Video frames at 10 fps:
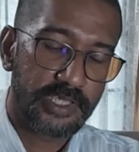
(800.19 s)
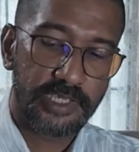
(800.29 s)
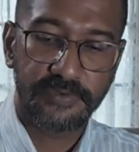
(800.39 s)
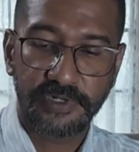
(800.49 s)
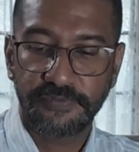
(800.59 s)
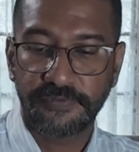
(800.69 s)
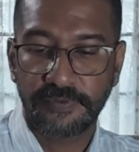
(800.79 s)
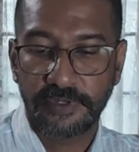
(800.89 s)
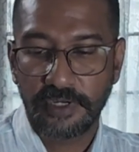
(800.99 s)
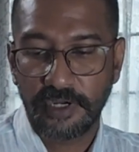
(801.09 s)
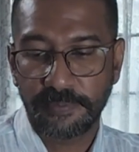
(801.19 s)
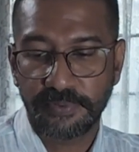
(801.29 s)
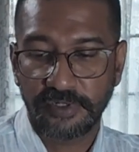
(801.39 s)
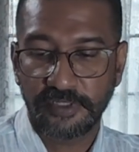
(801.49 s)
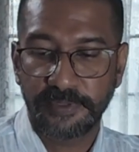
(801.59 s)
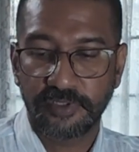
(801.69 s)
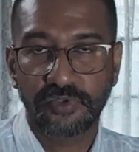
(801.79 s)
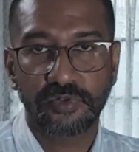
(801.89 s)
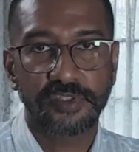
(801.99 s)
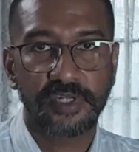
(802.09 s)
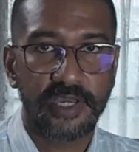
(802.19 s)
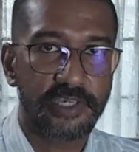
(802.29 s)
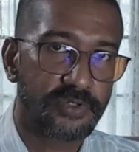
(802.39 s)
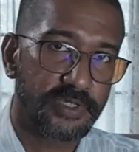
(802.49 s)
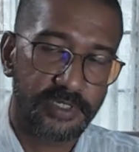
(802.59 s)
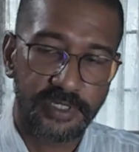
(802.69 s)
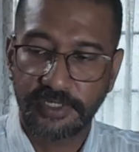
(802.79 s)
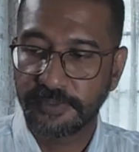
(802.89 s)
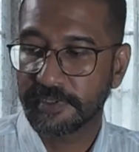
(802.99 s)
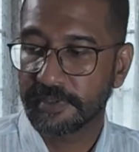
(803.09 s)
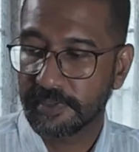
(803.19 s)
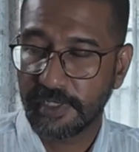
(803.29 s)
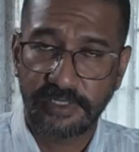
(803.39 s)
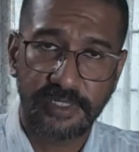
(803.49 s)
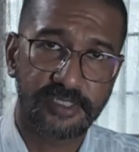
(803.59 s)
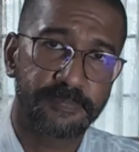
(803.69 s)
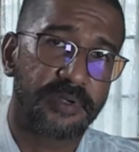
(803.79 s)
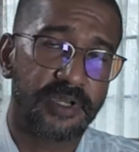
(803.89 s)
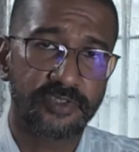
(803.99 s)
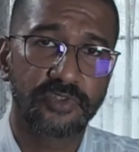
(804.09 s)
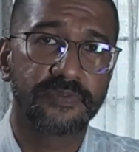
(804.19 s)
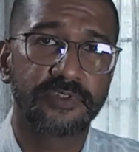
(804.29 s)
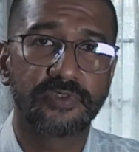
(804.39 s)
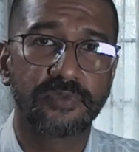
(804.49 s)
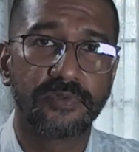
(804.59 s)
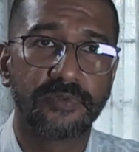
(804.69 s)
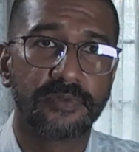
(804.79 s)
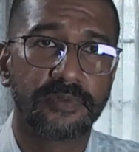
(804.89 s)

even if a prospect scores high on engagement and gets passed over to